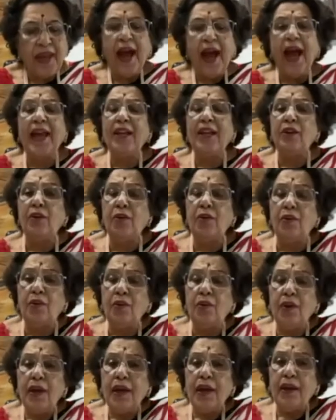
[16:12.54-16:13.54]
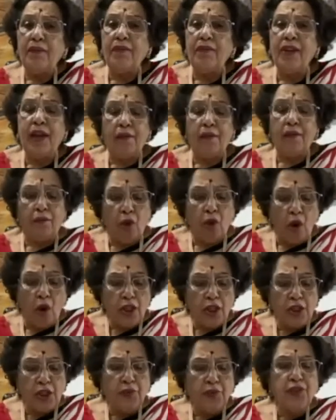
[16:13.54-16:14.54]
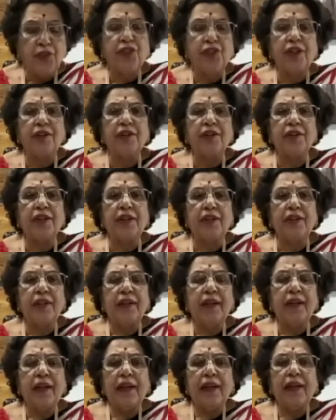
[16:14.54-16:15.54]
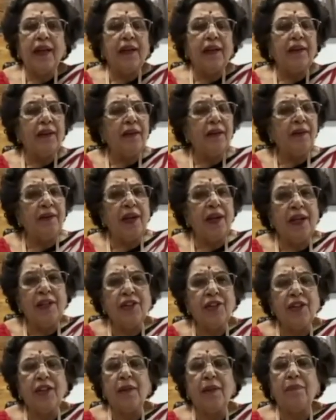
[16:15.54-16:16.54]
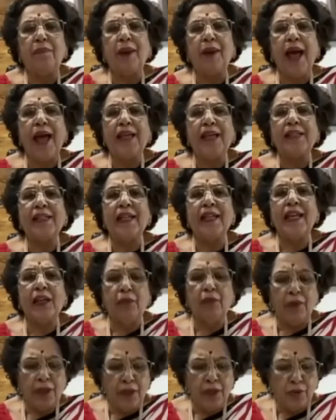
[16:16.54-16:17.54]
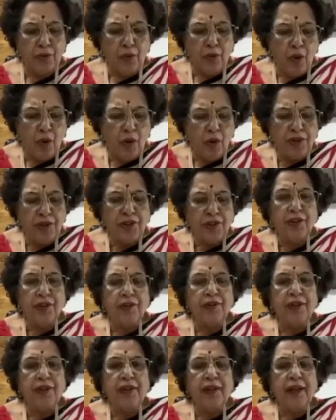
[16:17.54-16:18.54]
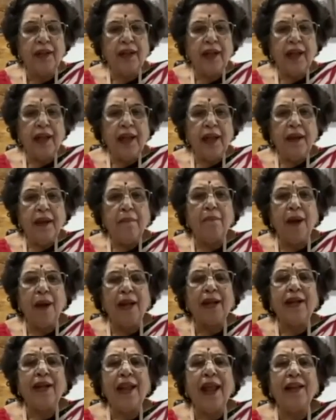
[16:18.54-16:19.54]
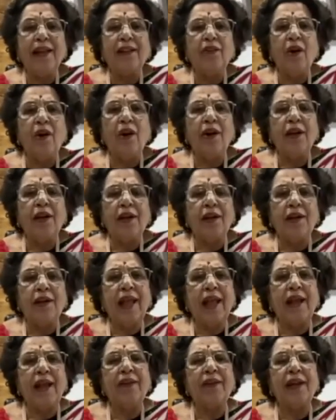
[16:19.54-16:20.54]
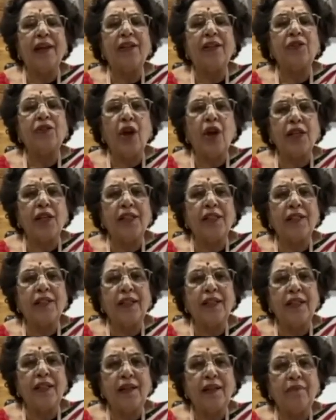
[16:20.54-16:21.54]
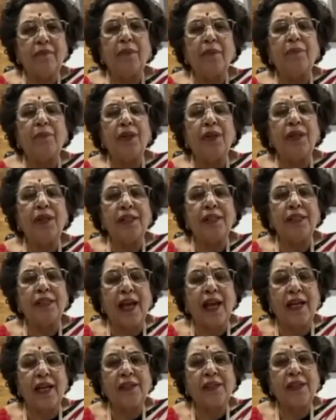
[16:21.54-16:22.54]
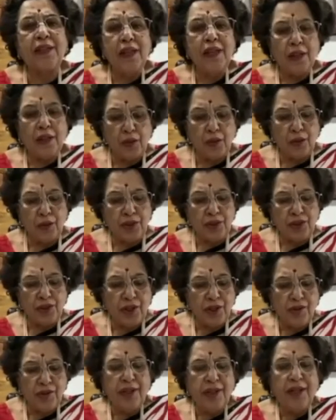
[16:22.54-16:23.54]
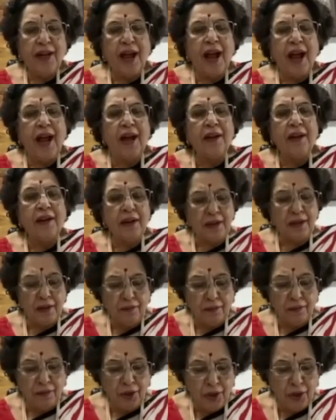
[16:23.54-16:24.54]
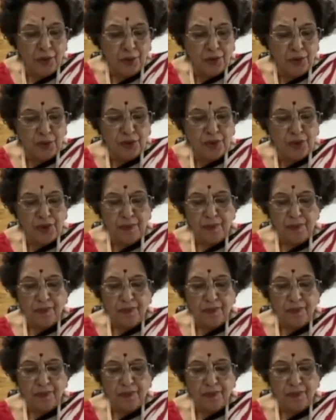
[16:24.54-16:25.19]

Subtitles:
I know we have laws for children. Religion applies equally to all children, but let not that religiosity be politicized so the children are confused.